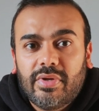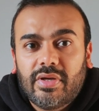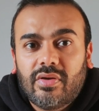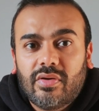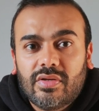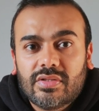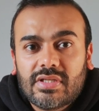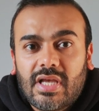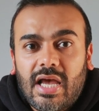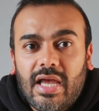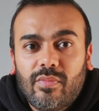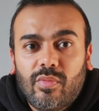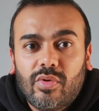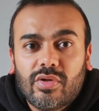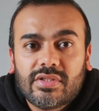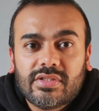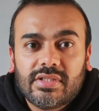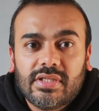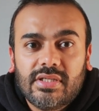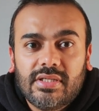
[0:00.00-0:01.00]
because I
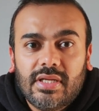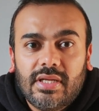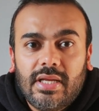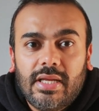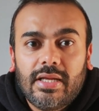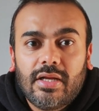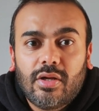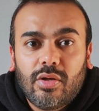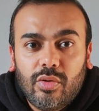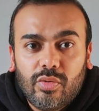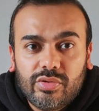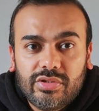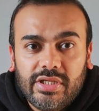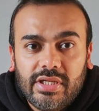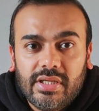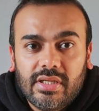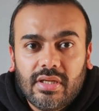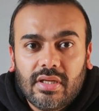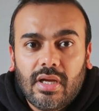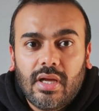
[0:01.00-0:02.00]
wasn't
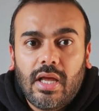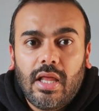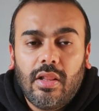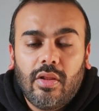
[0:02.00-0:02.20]
including